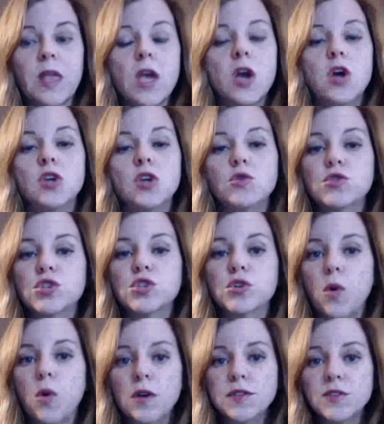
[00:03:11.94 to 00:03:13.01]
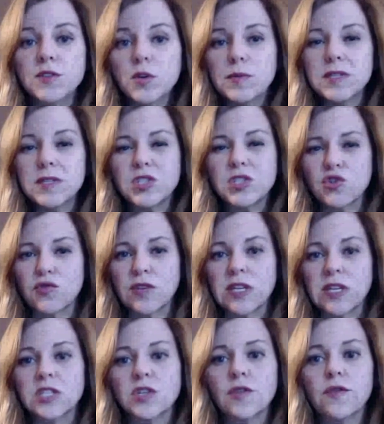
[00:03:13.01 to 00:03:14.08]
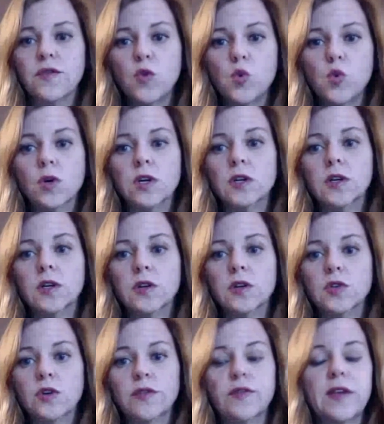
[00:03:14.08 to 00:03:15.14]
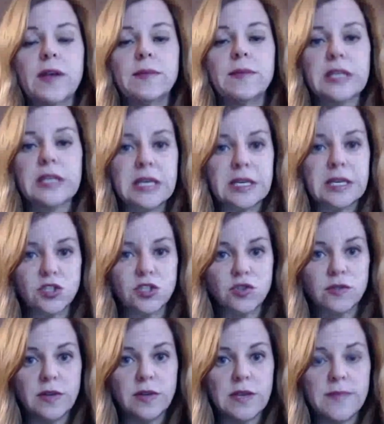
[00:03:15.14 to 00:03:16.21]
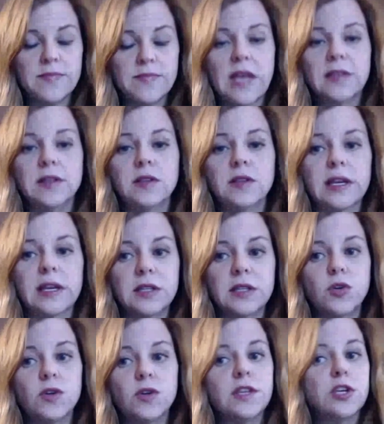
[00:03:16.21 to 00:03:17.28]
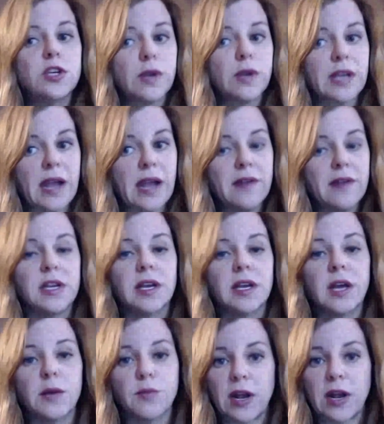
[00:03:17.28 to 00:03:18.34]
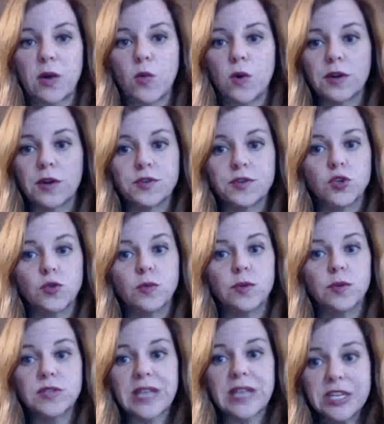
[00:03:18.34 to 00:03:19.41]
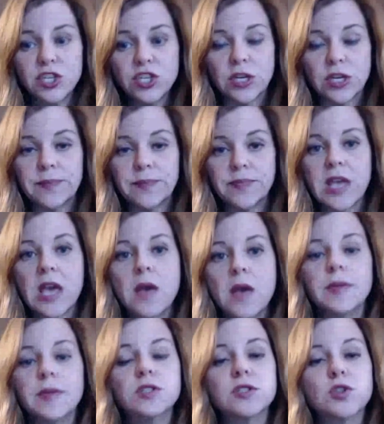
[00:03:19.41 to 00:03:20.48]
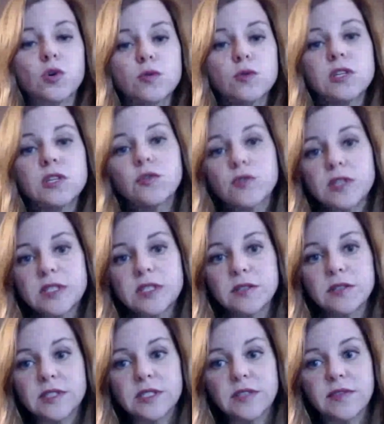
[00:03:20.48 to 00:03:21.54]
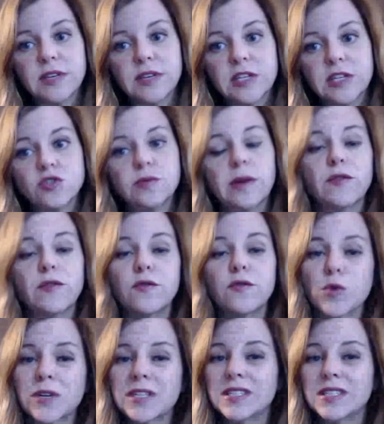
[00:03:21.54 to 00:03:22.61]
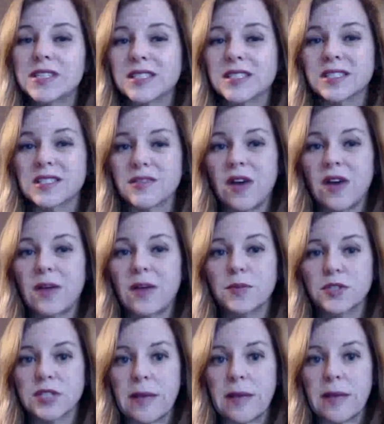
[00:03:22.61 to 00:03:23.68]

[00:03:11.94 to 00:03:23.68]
You should also be screened for your family history and the likelihood that you are carrying a BRCA1 or 2 mutation, because those increase the risk of cancer by 40 to 65%.